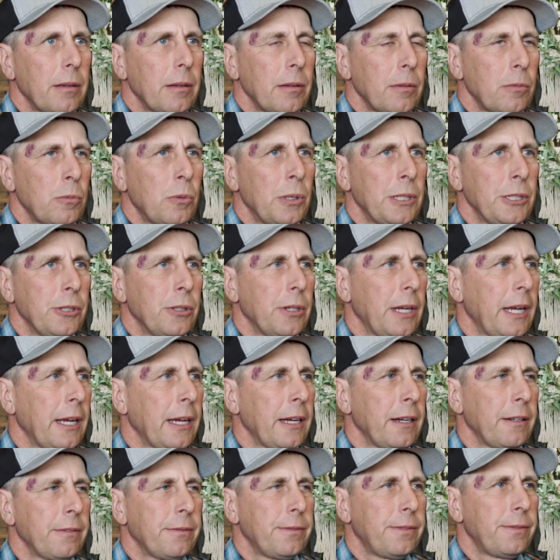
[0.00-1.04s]
when you
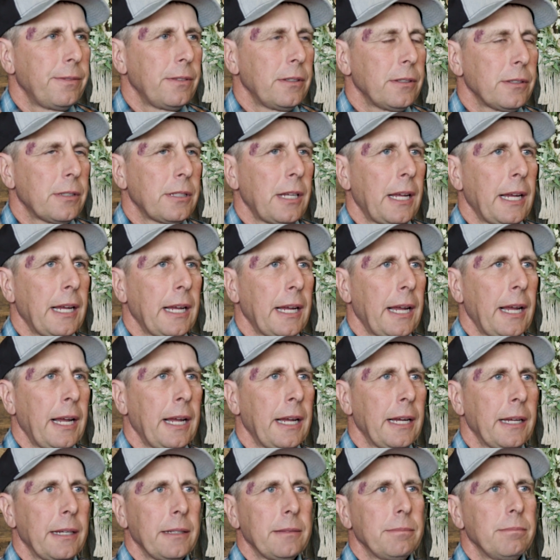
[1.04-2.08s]
have, say,
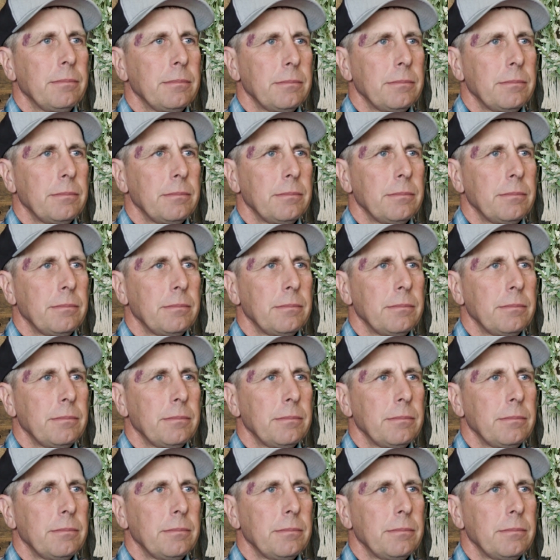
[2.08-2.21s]
a